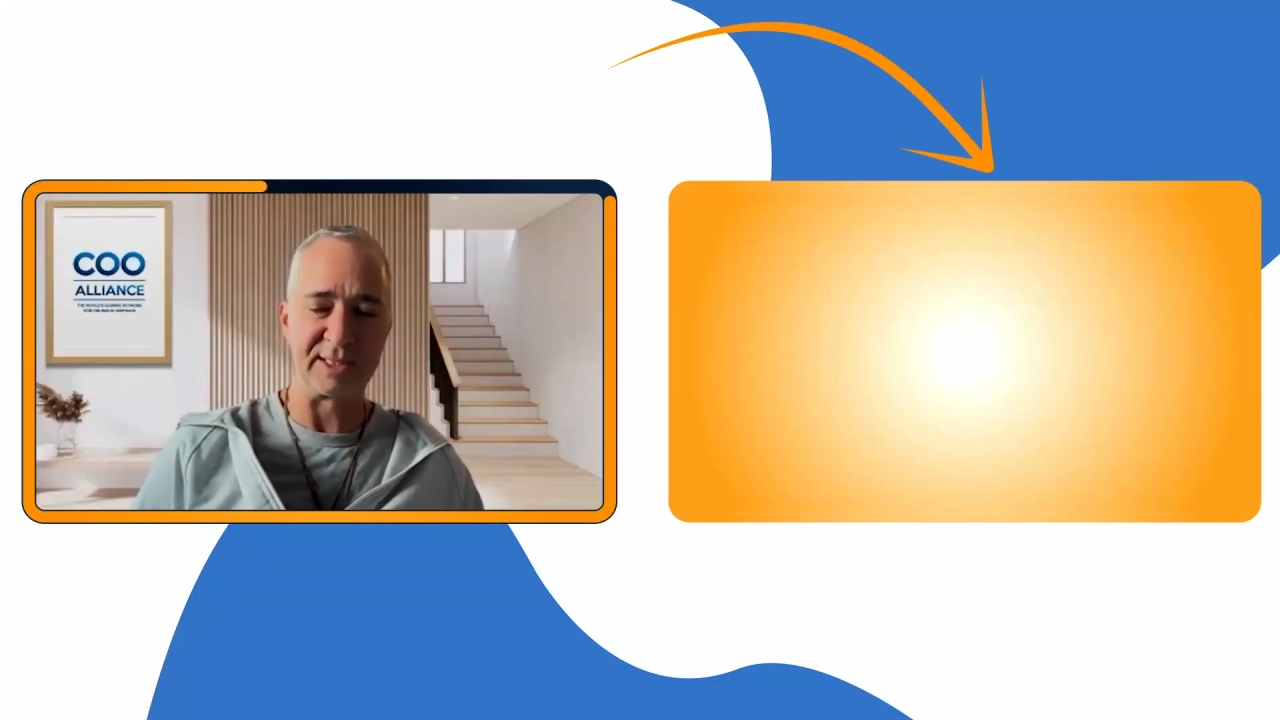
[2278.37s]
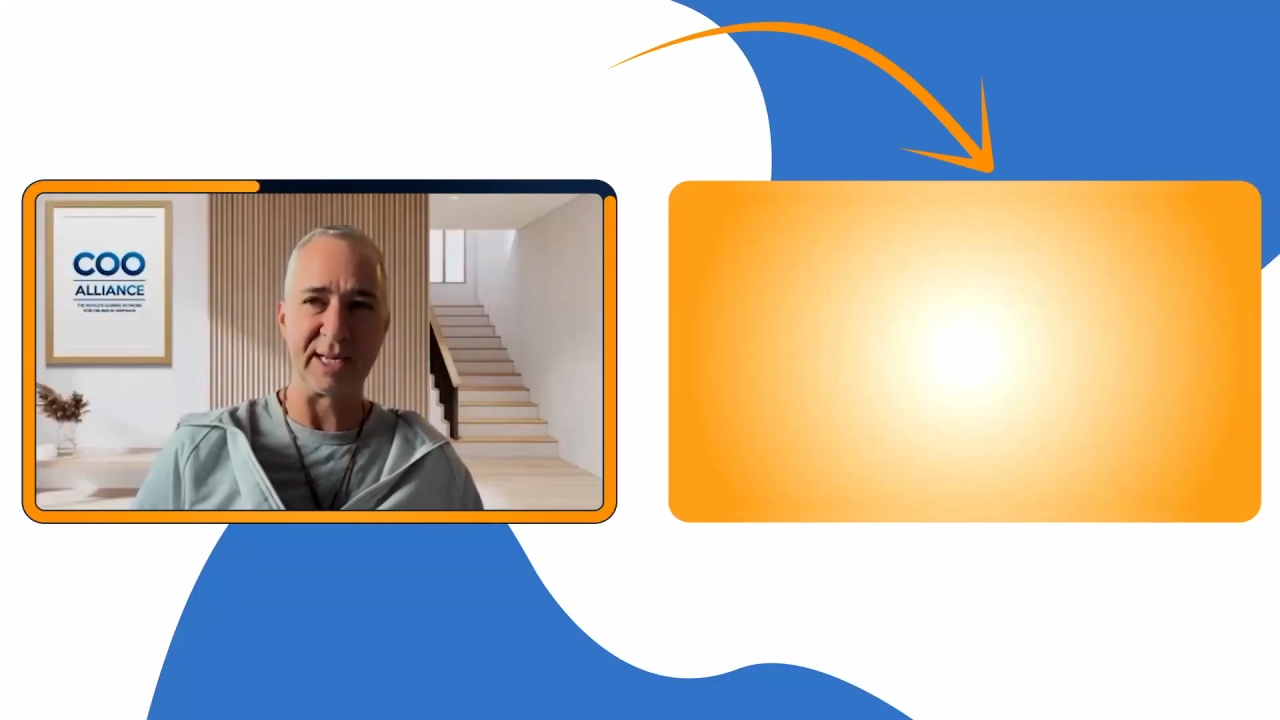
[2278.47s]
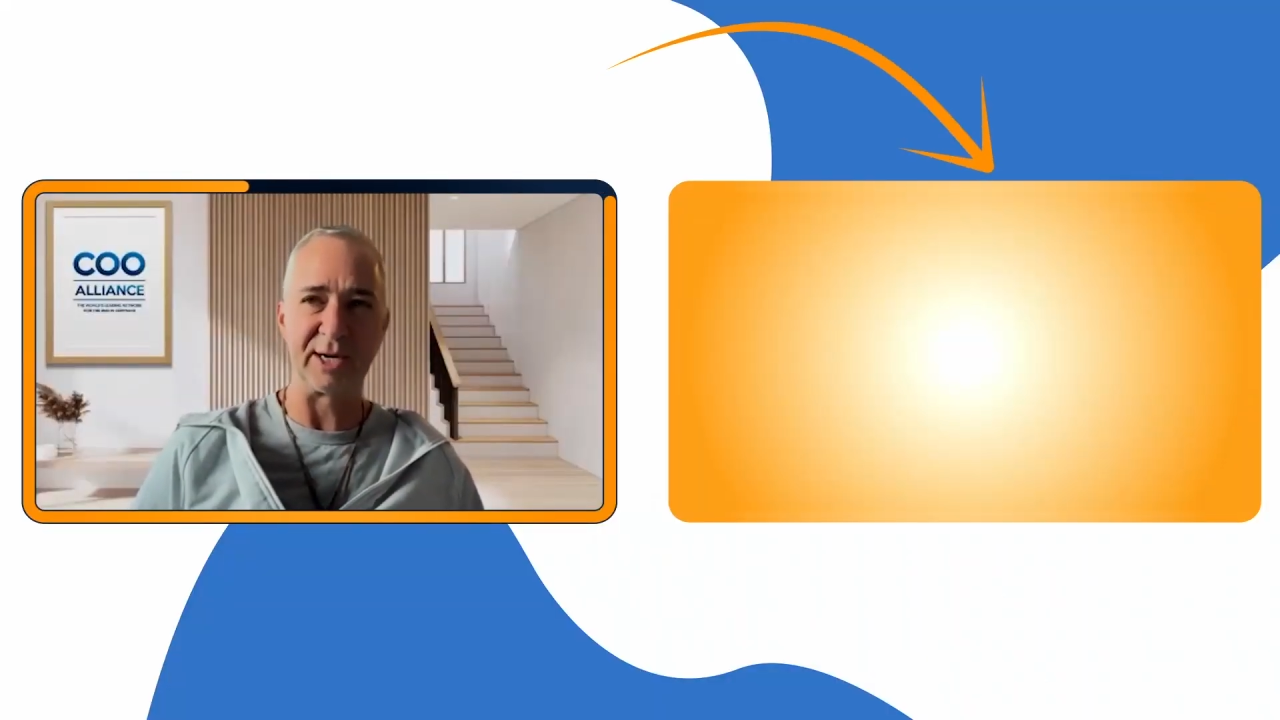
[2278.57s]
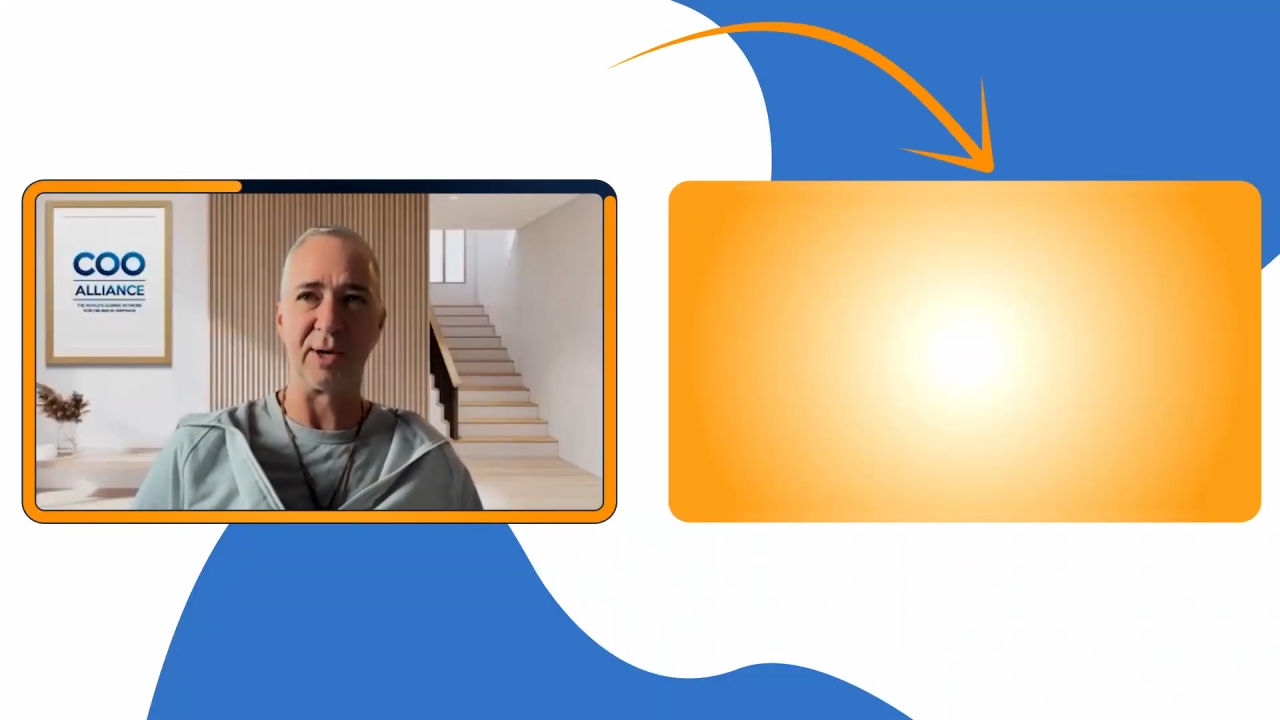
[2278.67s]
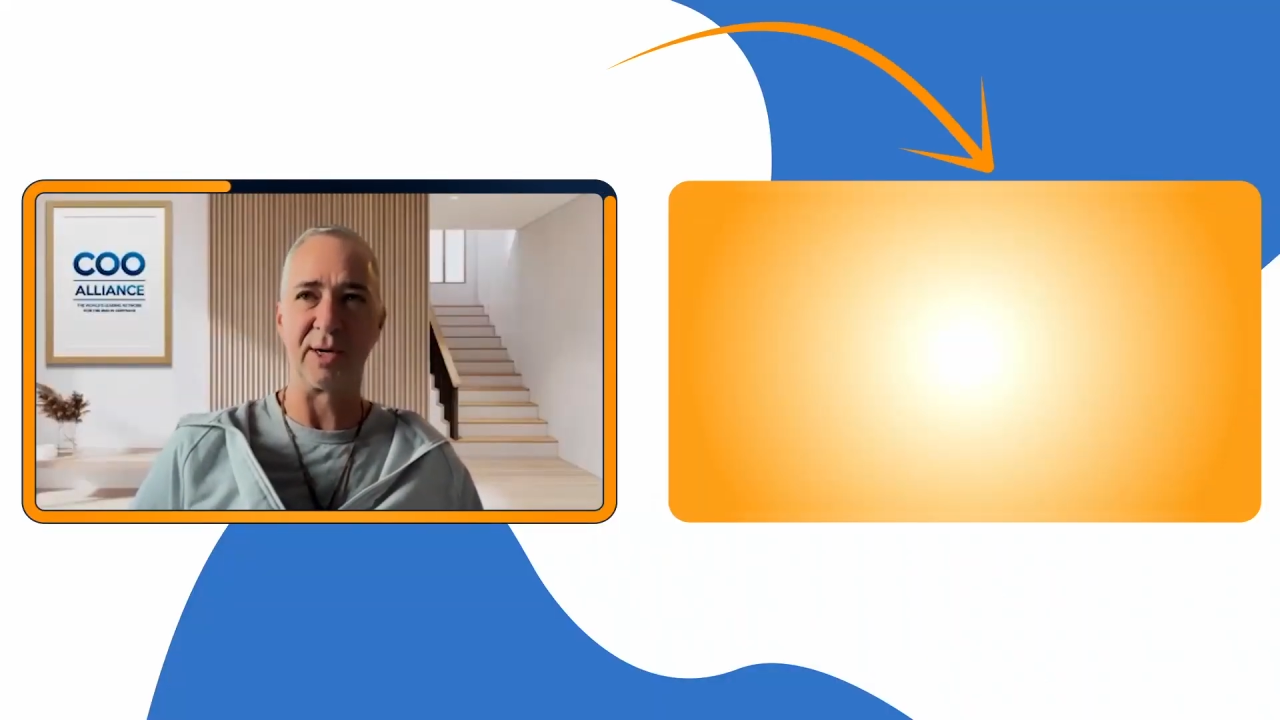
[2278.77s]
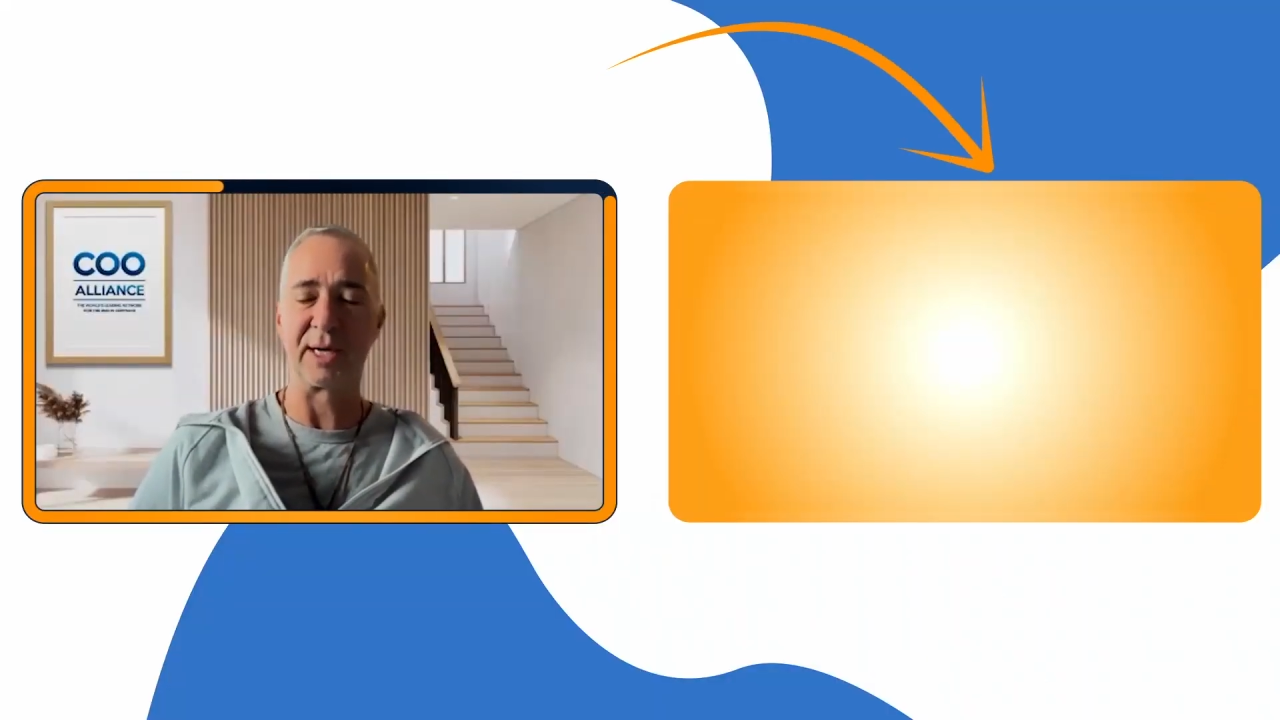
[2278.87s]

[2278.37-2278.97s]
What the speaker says: et cetera,